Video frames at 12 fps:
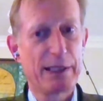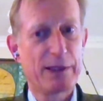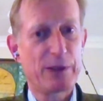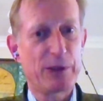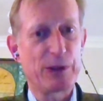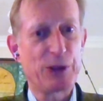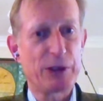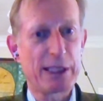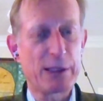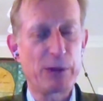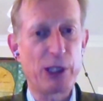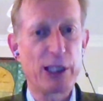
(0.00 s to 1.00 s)
been through
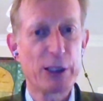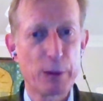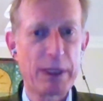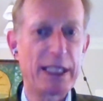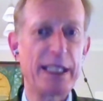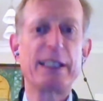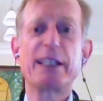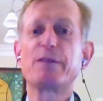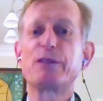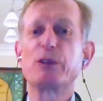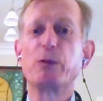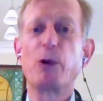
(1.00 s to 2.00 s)
during the war, at the beginning
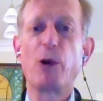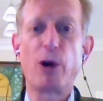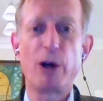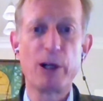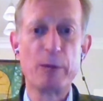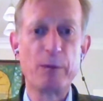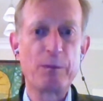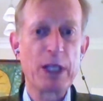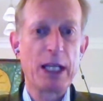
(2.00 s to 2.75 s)
of the war,